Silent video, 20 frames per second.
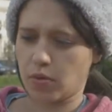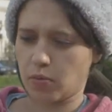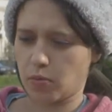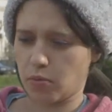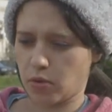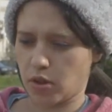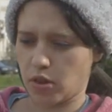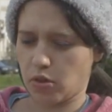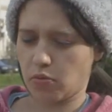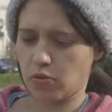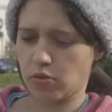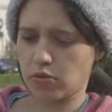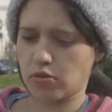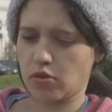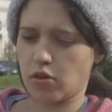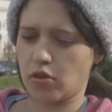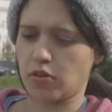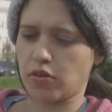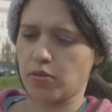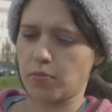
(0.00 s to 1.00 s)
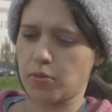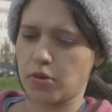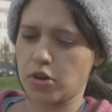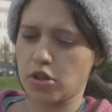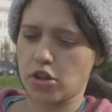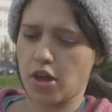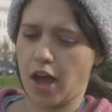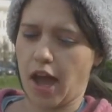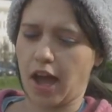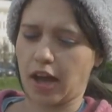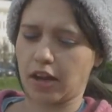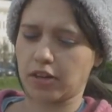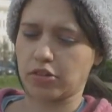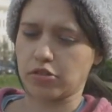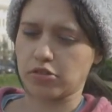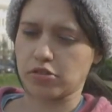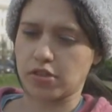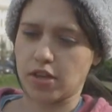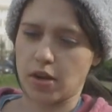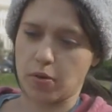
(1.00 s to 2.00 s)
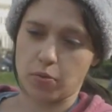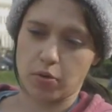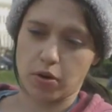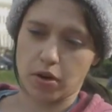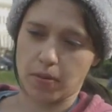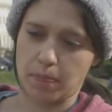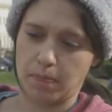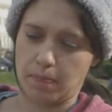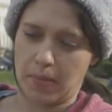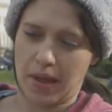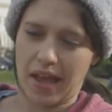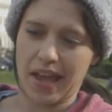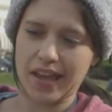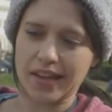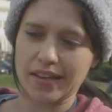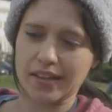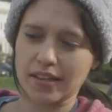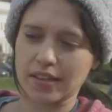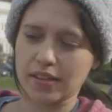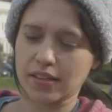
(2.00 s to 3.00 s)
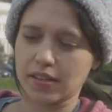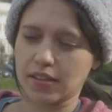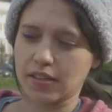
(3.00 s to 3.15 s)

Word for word: which was called the British Actors Network ban.